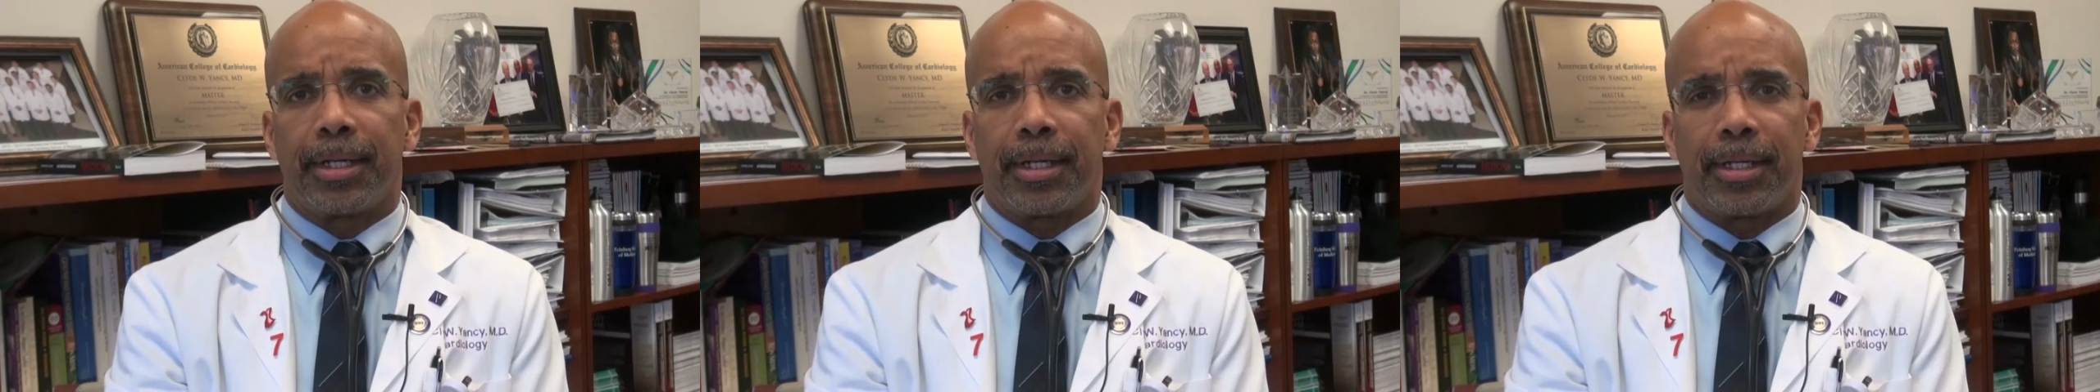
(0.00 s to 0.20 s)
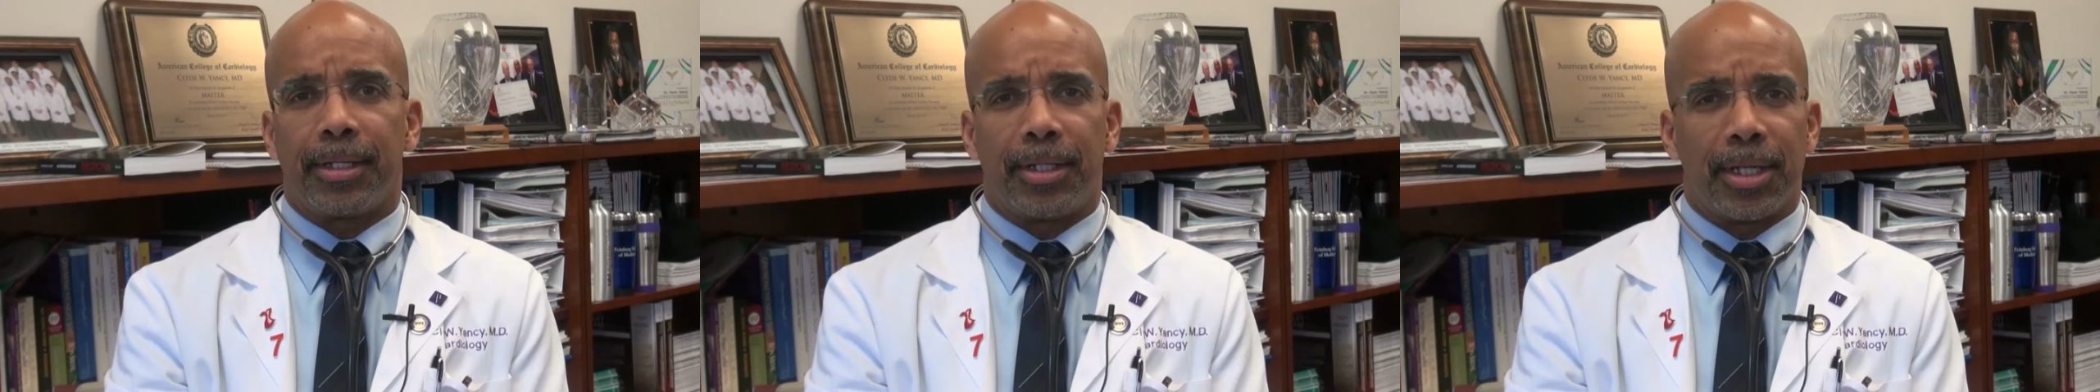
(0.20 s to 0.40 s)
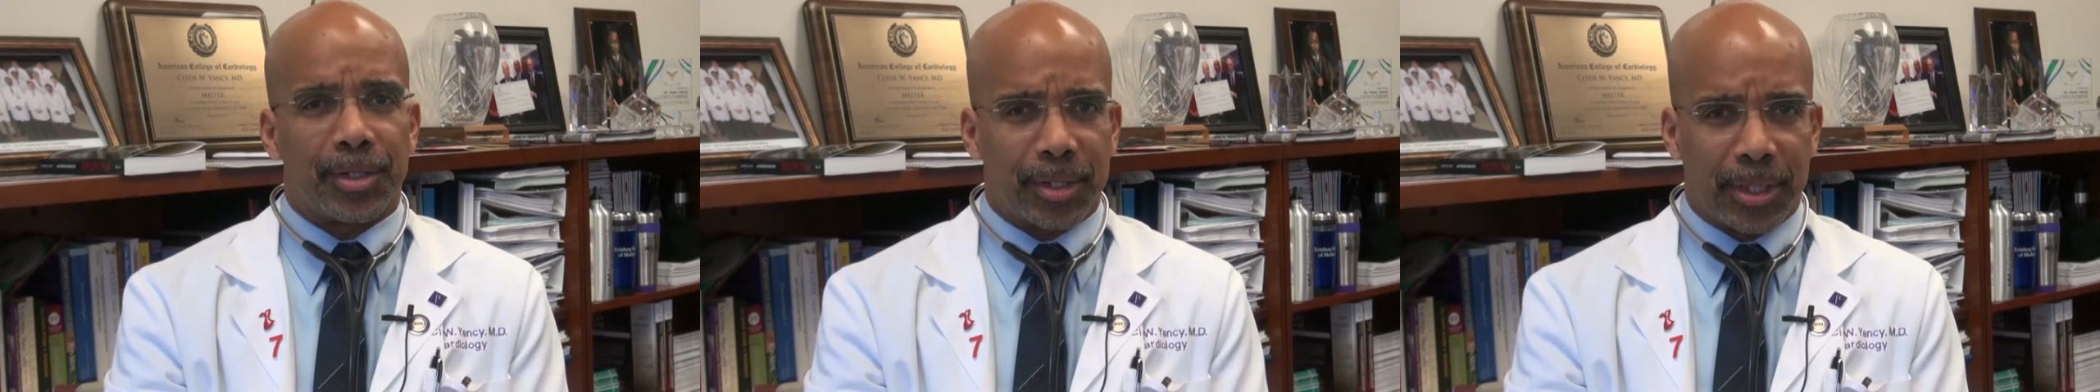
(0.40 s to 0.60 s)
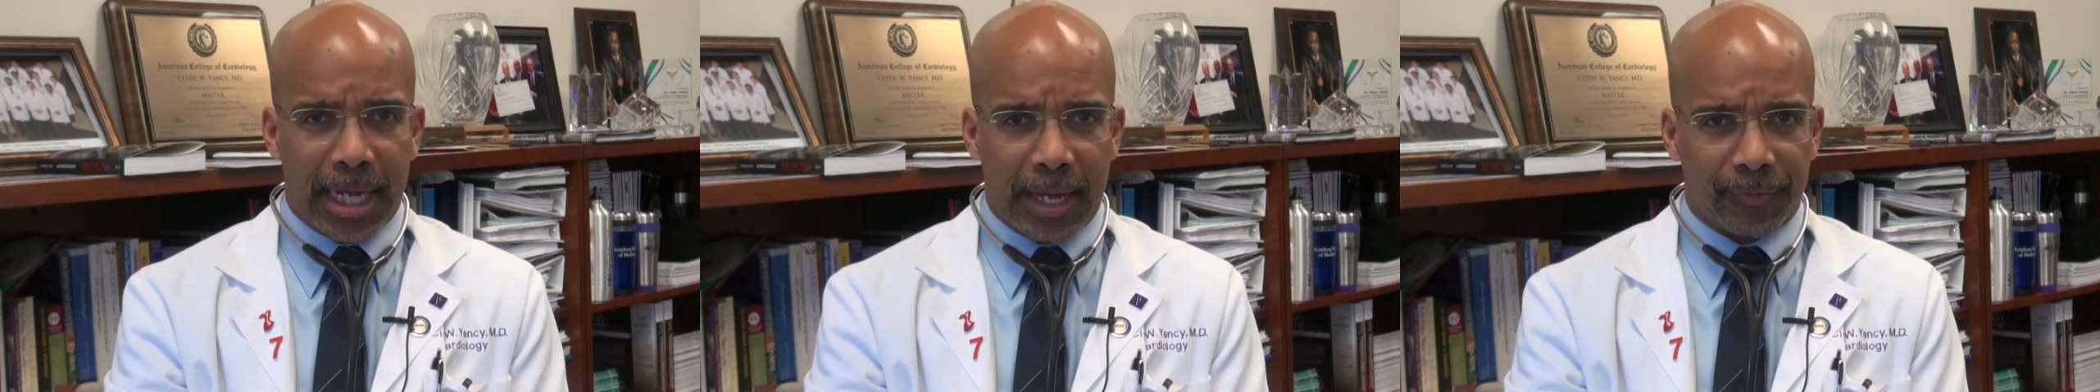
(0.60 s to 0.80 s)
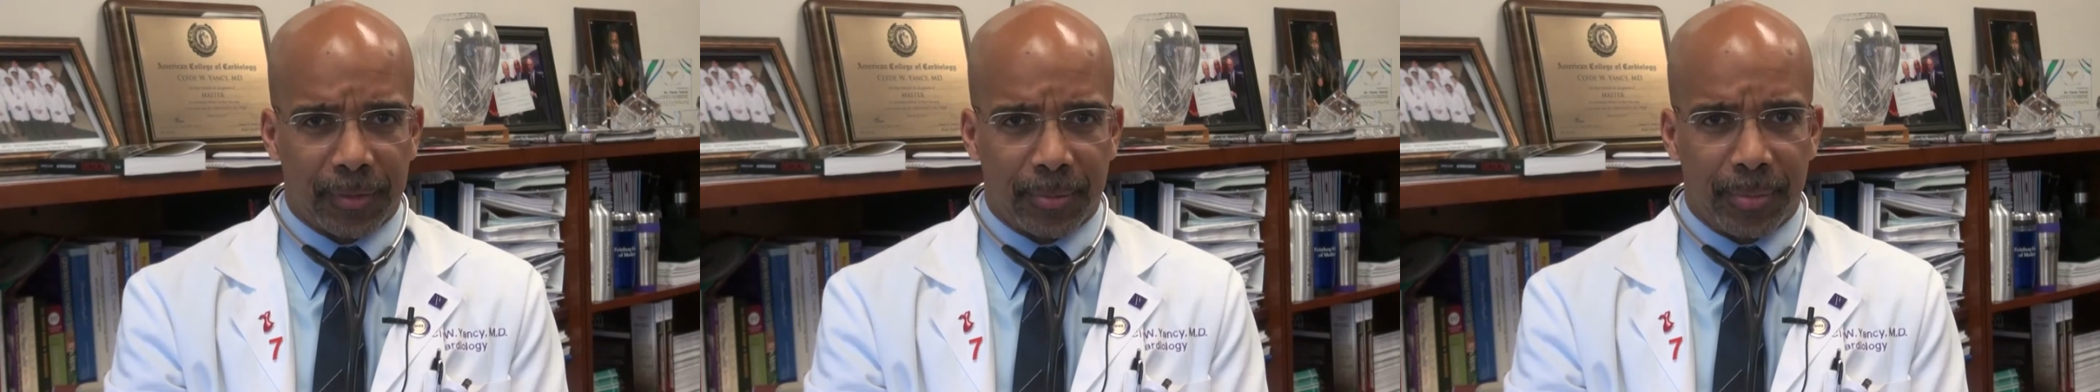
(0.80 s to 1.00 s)
it doesn't
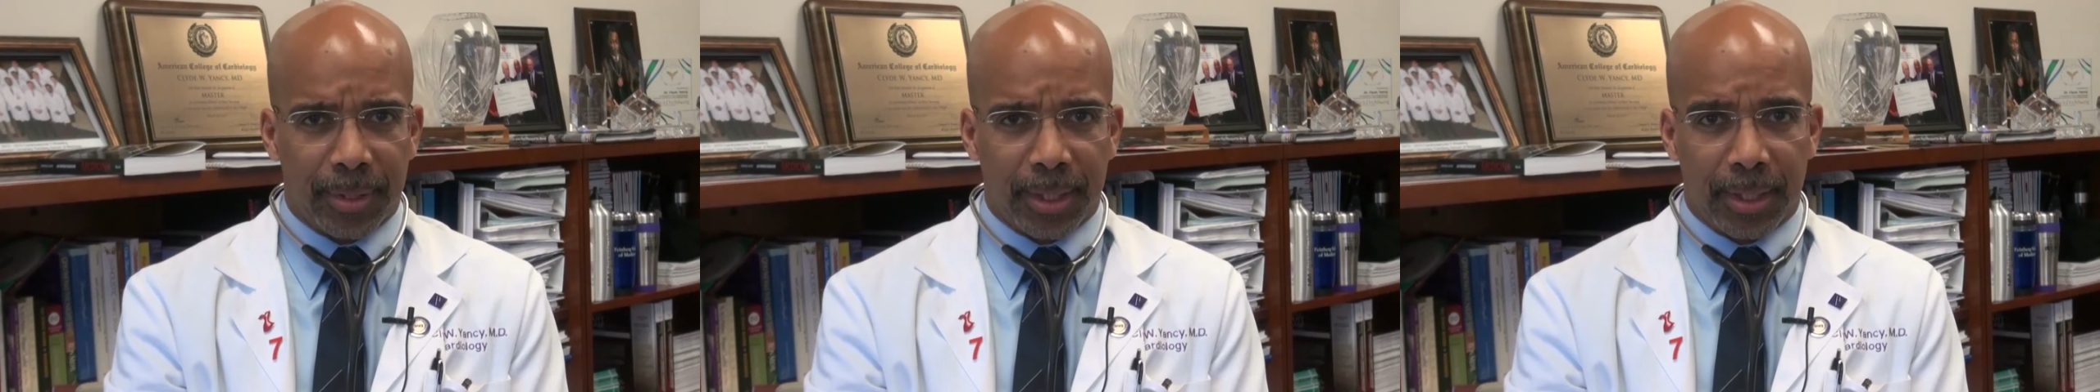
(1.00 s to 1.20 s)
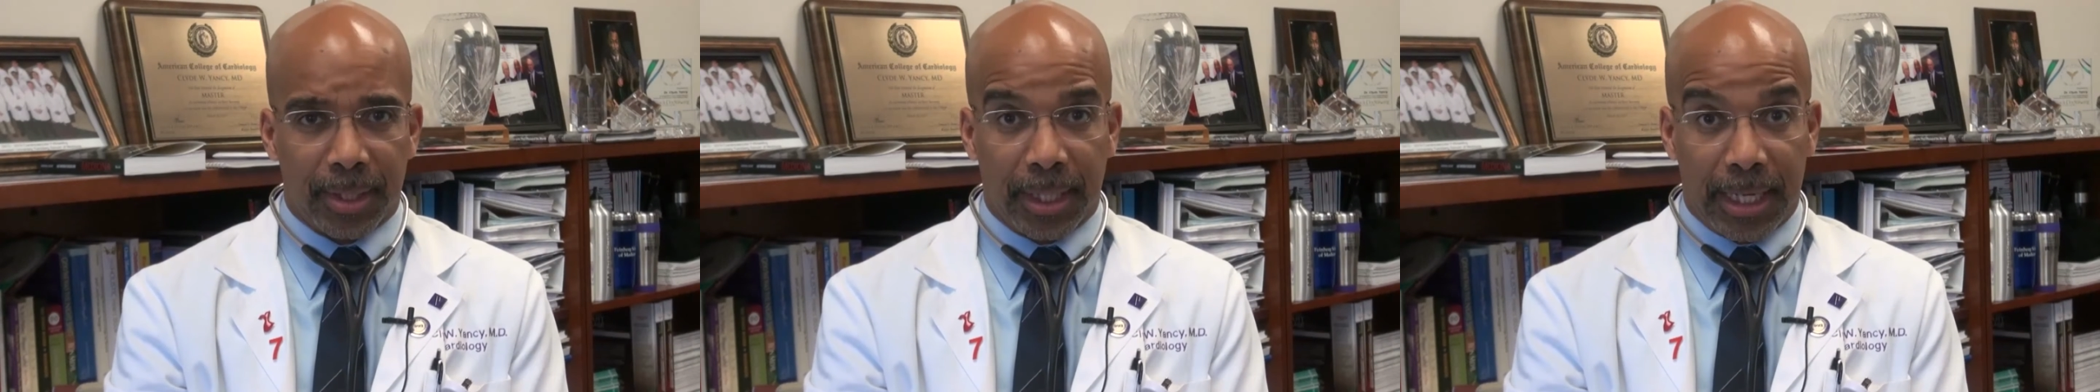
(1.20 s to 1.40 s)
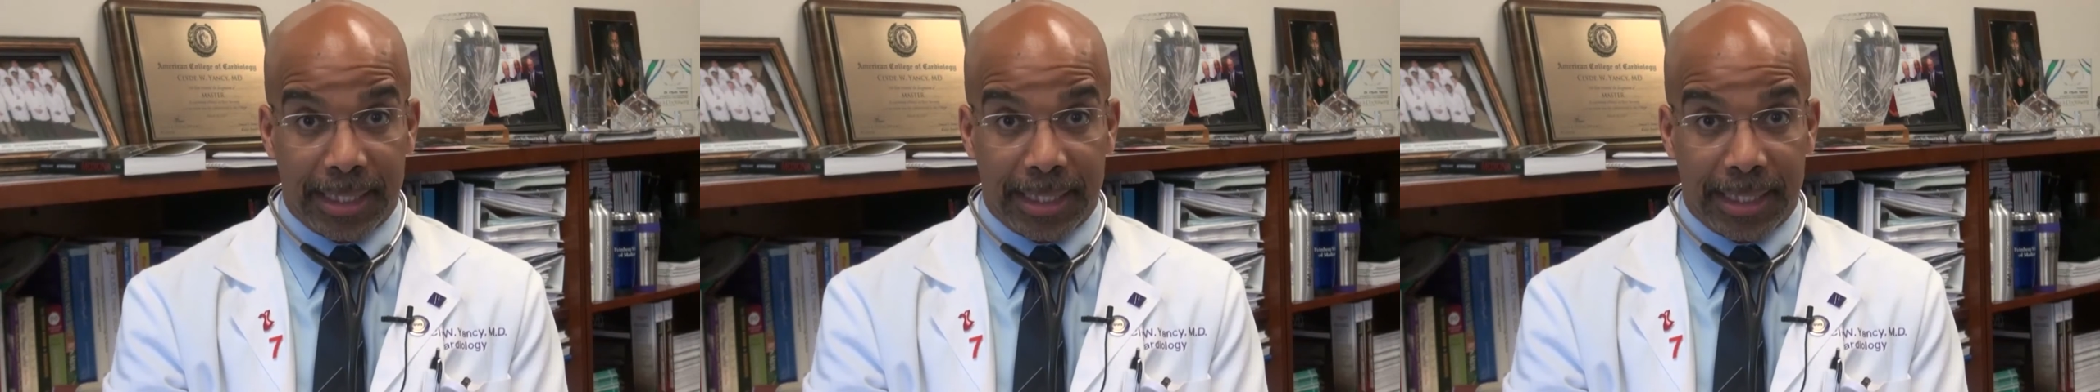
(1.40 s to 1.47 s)
have to be